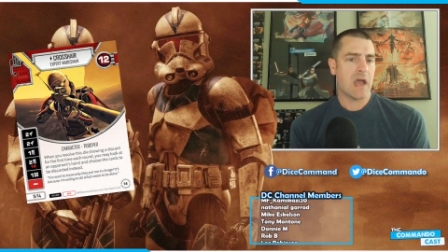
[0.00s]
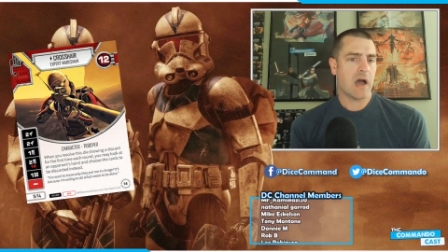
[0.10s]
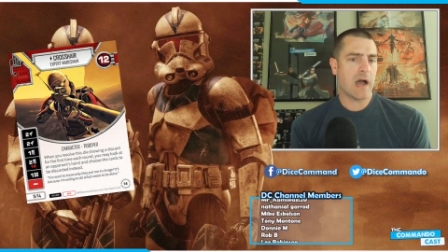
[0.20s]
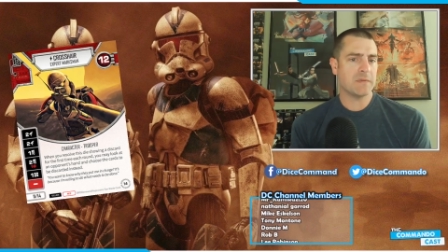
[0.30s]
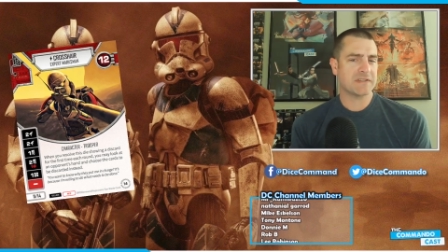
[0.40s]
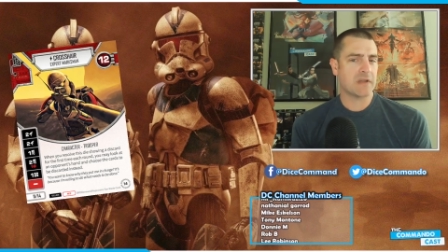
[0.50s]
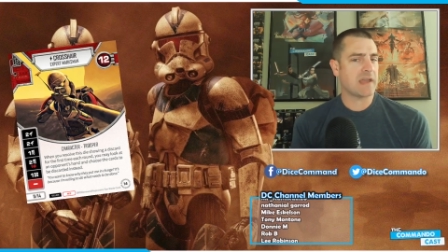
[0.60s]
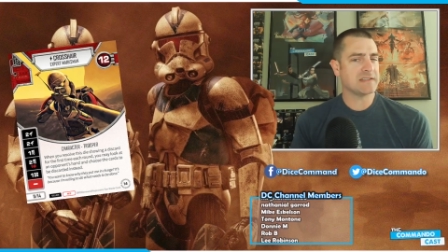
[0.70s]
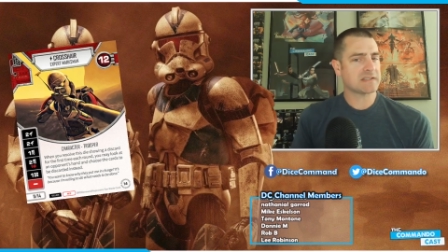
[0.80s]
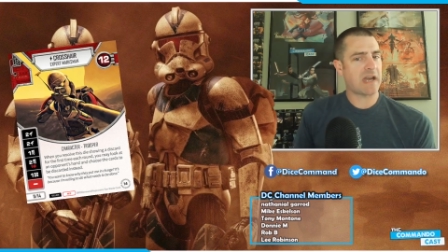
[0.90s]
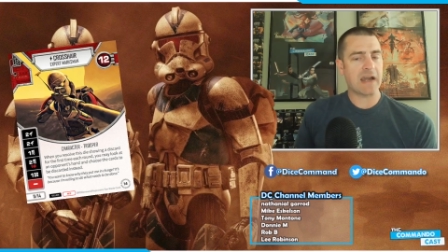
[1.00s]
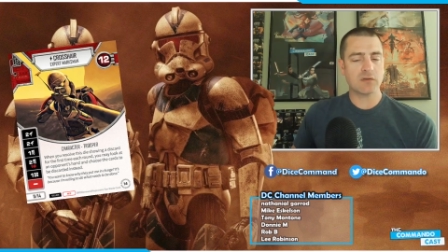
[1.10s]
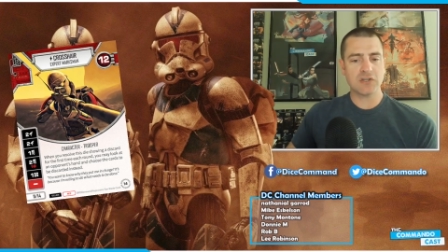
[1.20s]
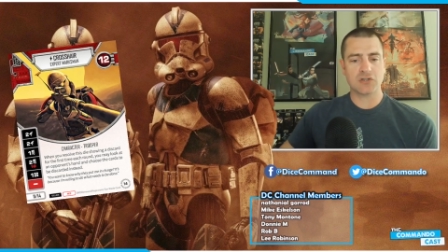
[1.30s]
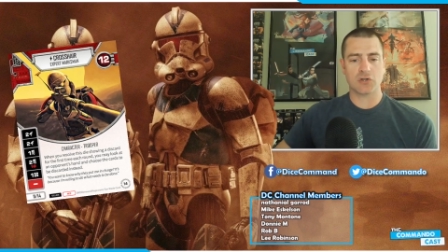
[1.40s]
I'm just not
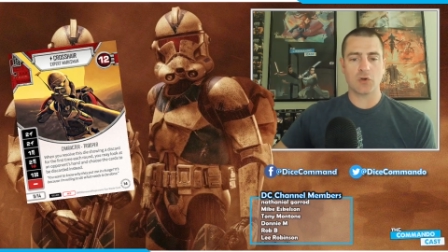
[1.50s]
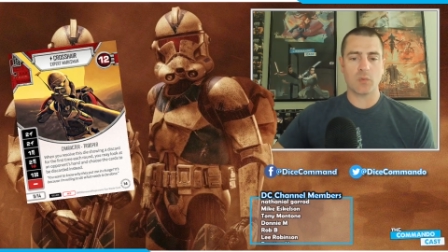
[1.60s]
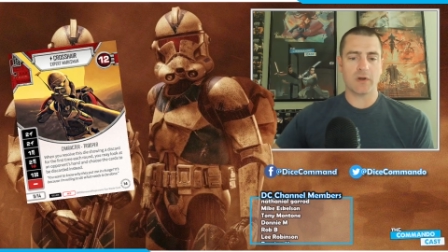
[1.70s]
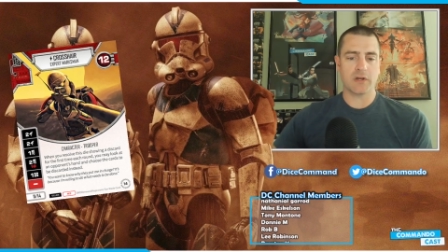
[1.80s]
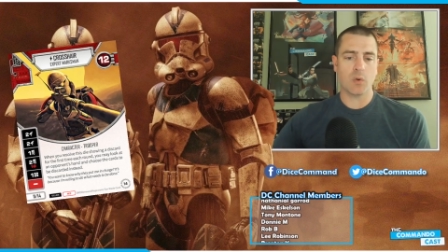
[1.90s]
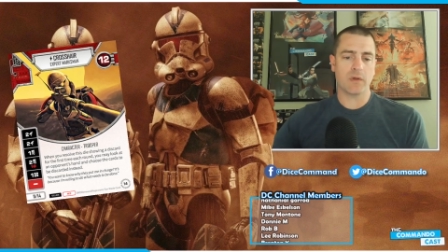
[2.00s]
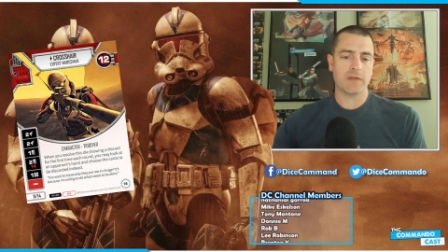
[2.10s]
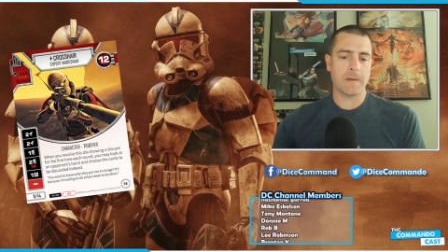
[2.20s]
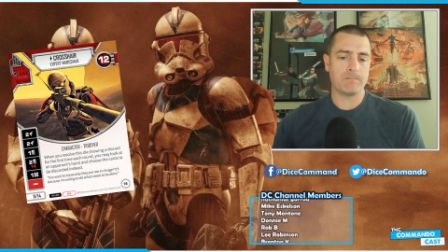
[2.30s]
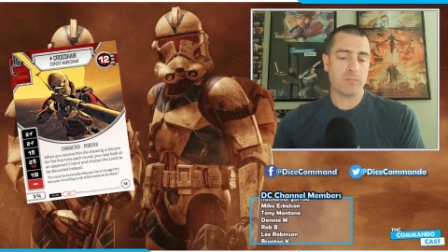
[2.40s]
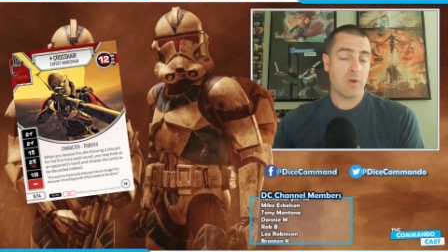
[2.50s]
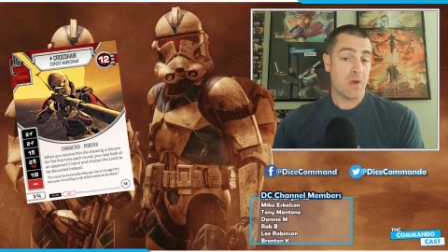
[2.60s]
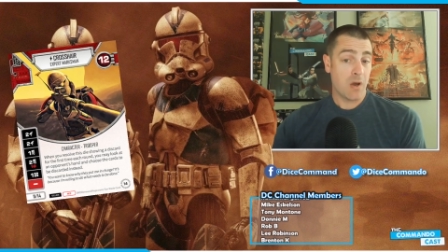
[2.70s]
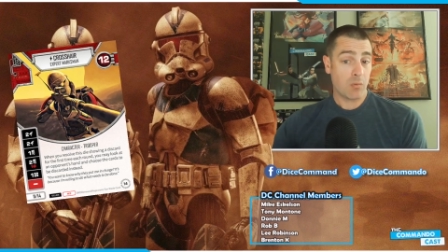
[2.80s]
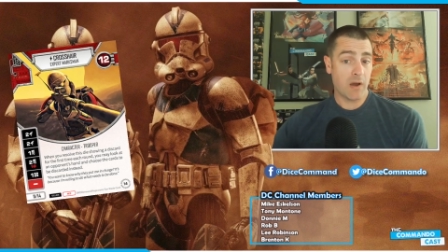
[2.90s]
entirely sure where to go with him
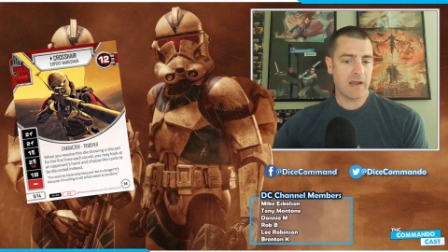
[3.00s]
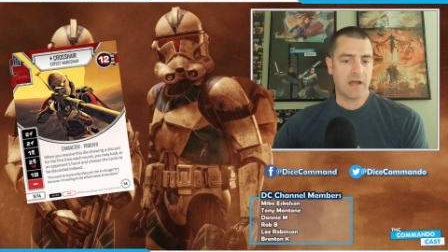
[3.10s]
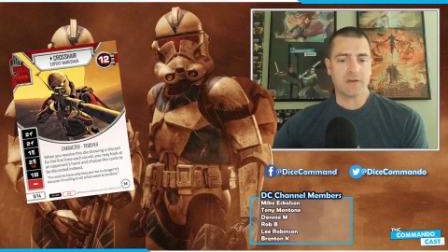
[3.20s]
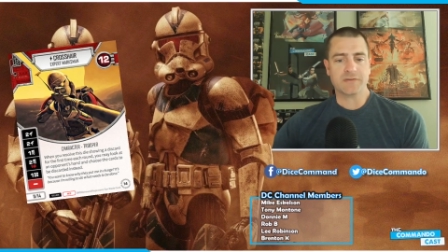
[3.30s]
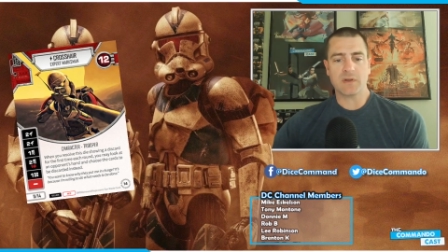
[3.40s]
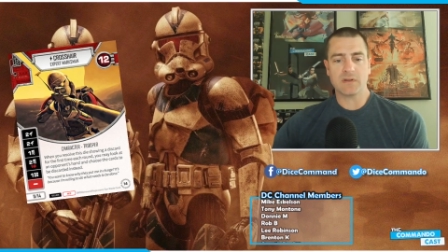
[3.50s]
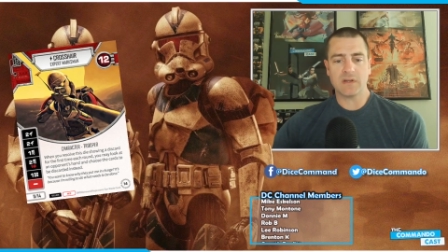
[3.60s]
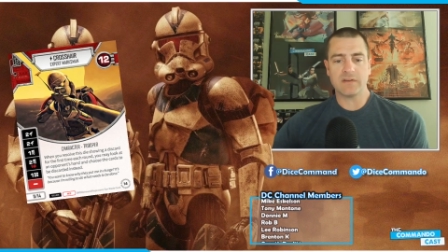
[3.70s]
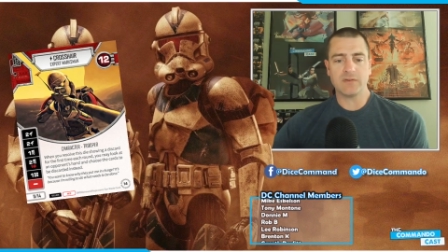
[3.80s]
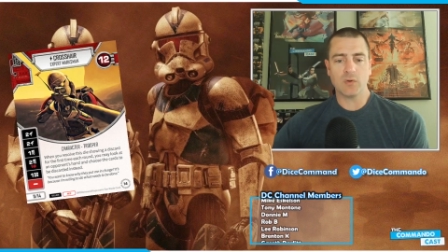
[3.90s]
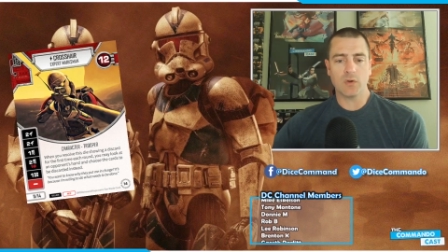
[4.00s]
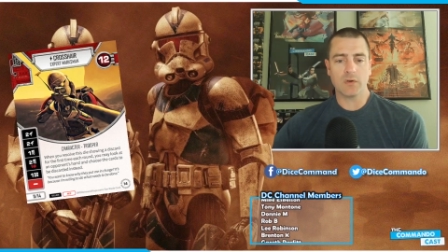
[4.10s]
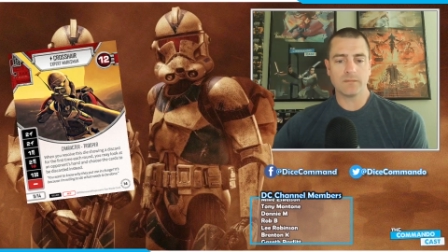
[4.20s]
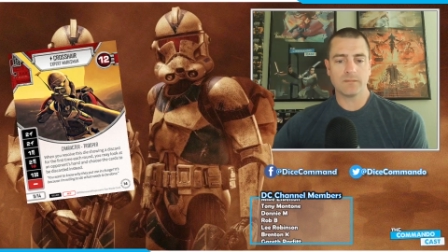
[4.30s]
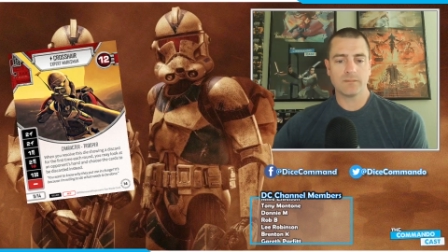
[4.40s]
right now. So I love
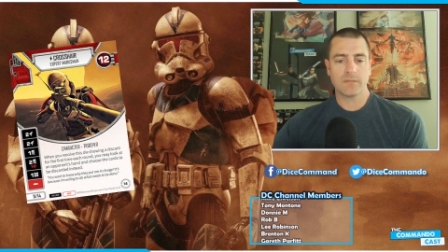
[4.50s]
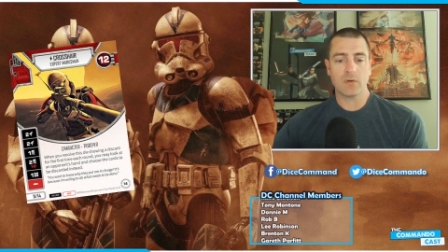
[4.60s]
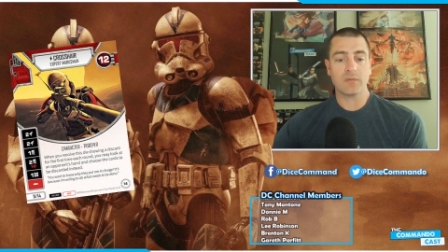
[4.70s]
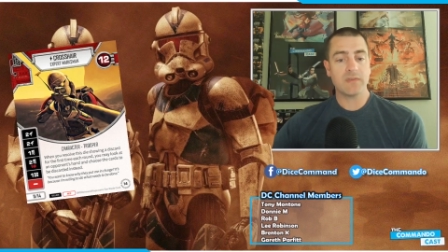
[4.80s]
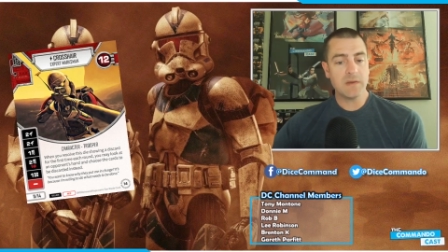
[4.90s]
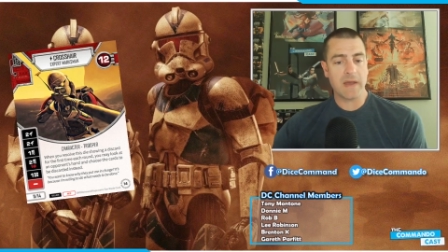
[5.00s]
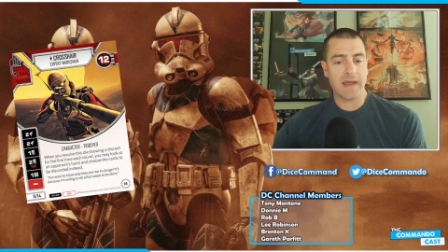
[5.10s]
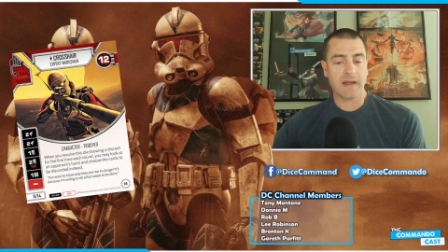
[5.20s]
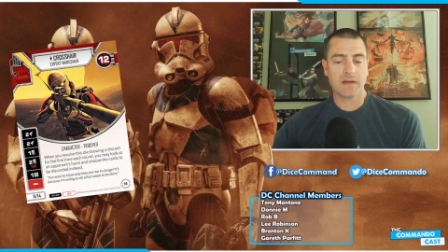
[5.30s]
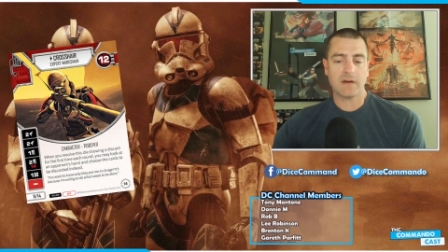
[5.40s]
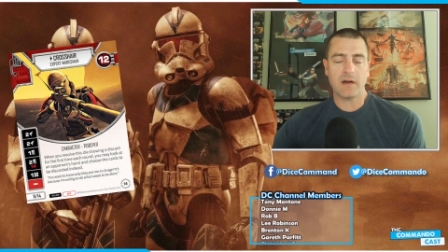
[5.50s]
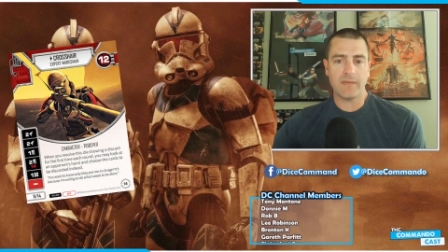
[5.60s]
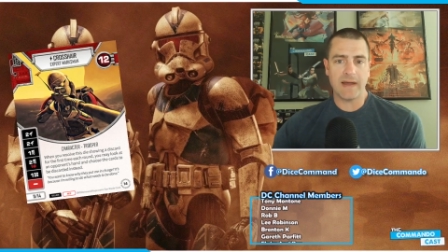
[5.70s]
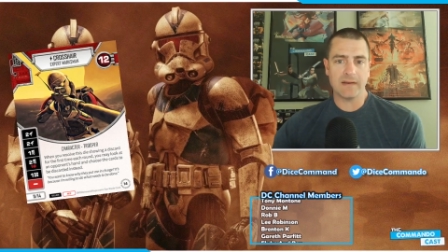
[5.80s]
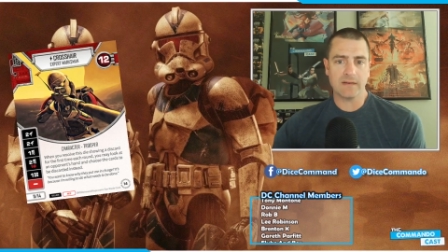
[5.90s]
your your feedback on
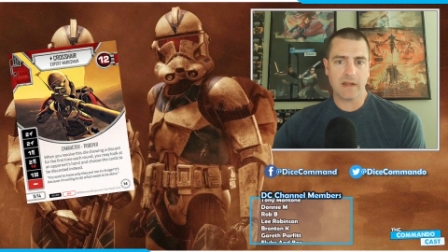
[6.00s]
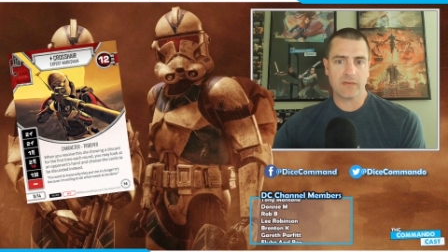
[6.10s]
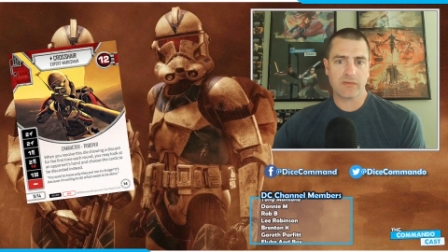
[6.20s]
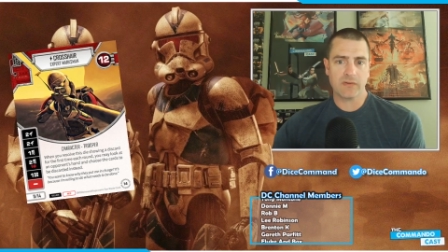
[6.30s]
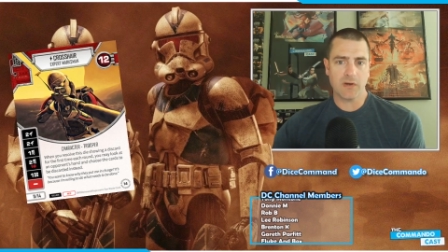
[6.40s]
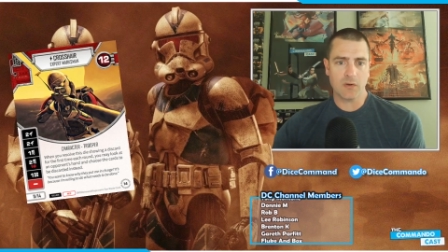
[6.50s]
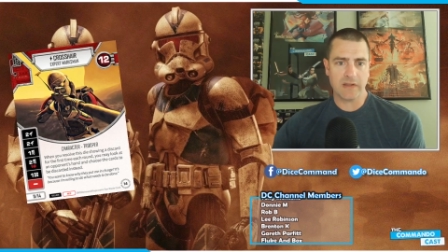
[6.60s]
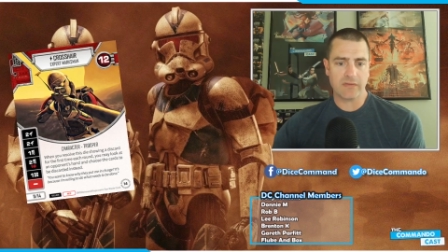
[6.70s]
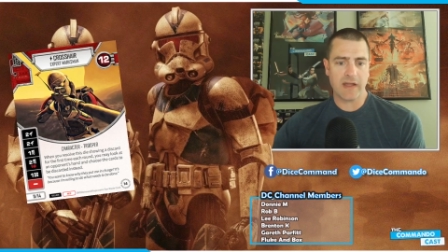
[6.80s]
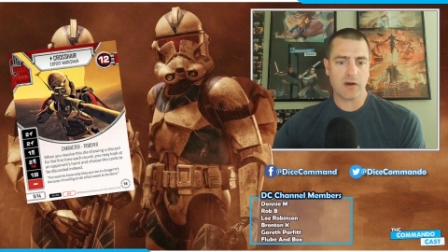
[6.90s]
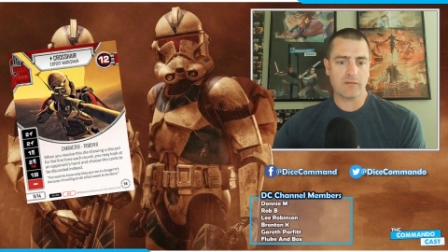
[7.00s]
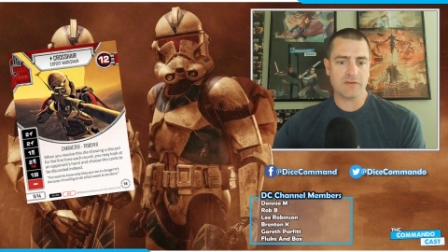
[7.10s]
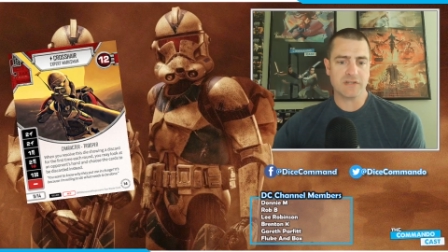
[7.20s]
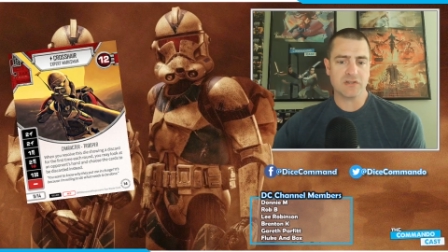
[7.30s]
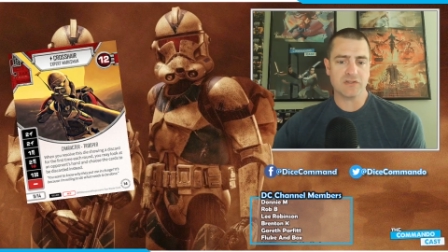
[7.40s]
that and let's, you know, get that
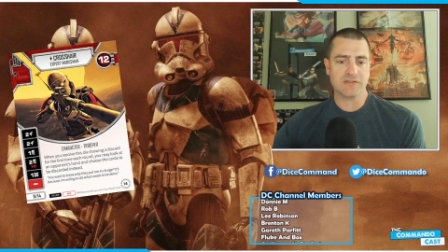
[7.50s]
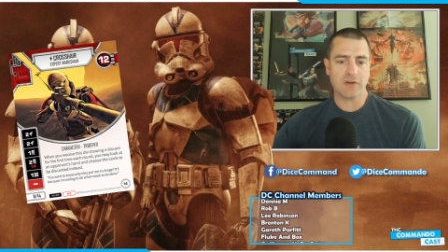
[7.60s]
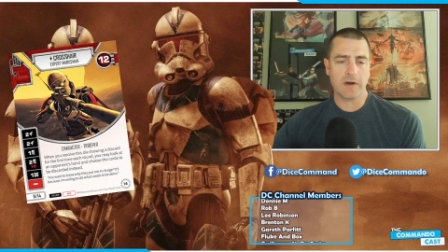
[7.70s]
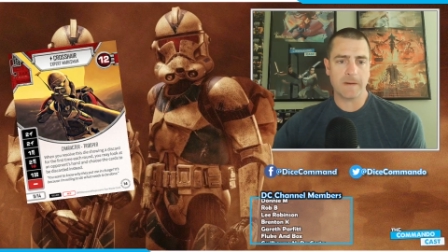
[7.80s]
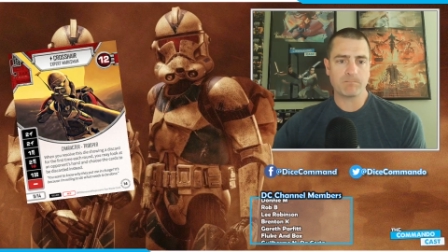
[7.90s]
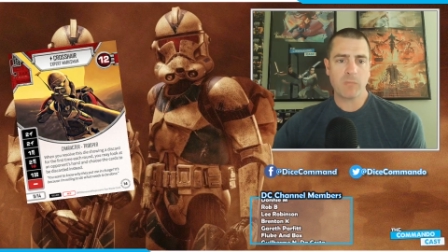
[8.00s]
conversation started.